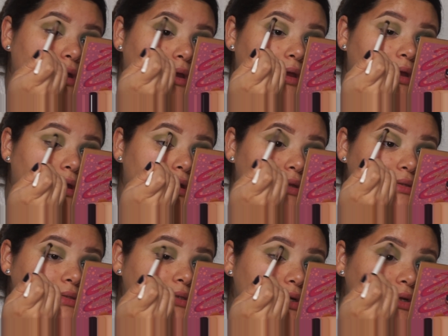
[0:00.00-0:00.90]
and in
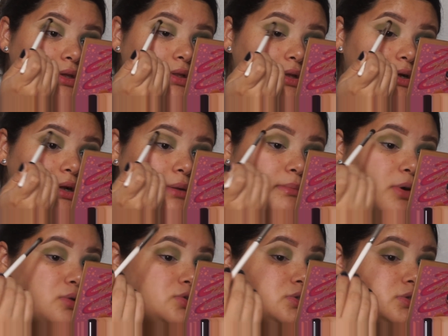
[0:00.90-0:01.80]
circular
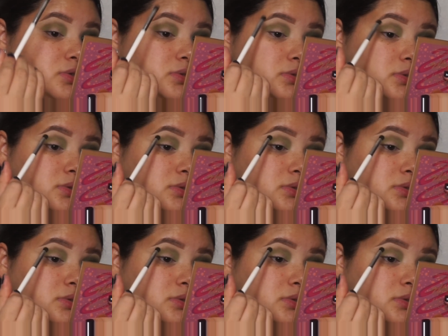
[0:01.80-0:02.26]
motions.